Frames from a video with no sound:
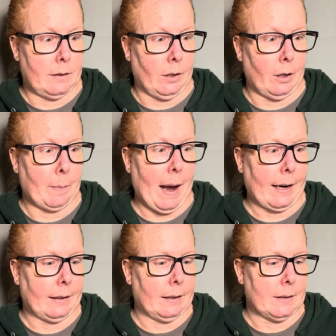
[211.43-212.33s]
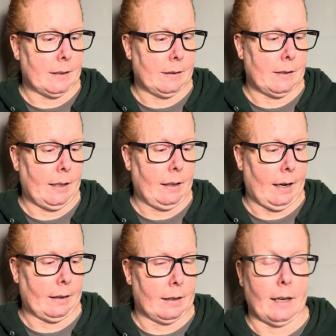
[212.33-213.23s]
look back at this and see
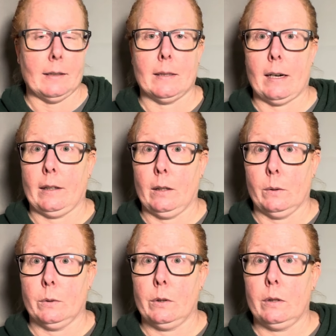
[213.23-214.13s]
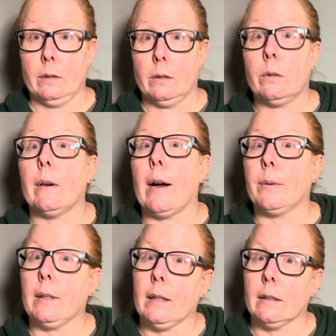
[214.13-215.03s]
like the things that I used
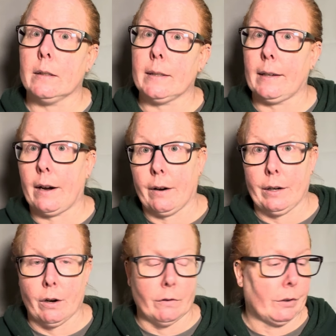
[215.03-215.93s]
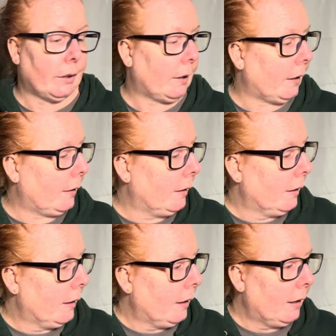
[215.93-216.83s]
throughout the years that carried over and
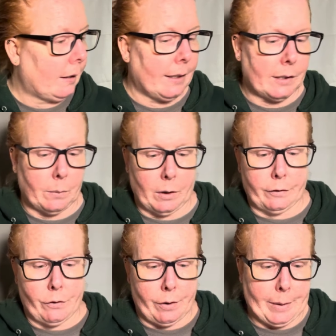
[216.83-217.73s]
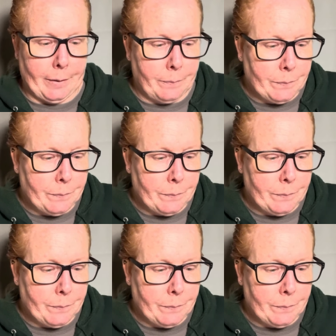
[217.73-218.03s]
things that worked for me.